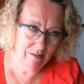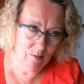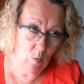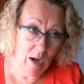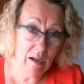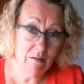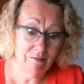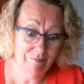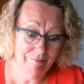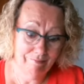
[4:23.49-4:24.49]
Wow.
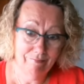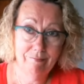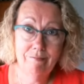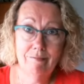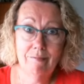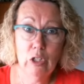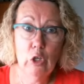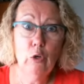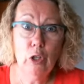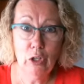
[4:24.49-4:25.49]

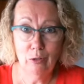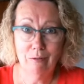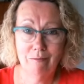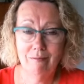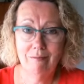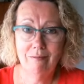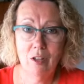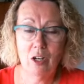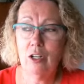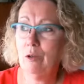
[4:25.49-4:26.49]
Who knew?
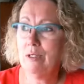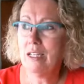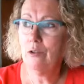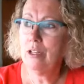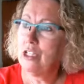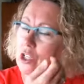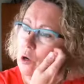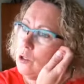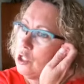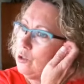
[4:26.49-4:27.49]
Not only was I going to
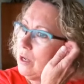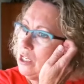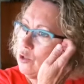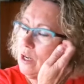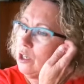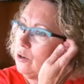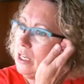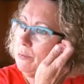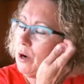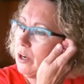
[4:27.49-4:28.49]
go to a trailer in
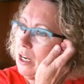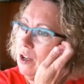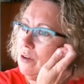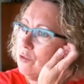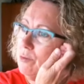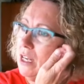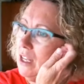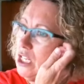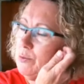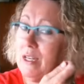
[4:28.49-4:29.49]
a parking lot for my
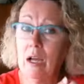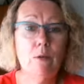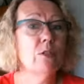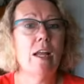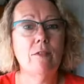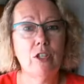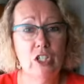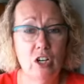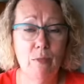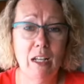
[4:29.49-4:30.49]
lunch, but now I was going to have to
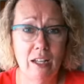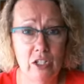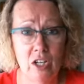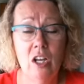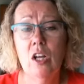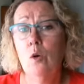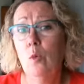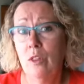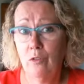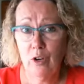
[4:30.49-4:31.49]
share my lunch
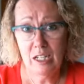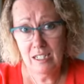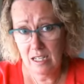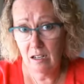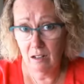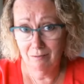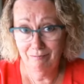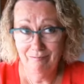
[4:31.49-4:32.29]
with a freaking seagull.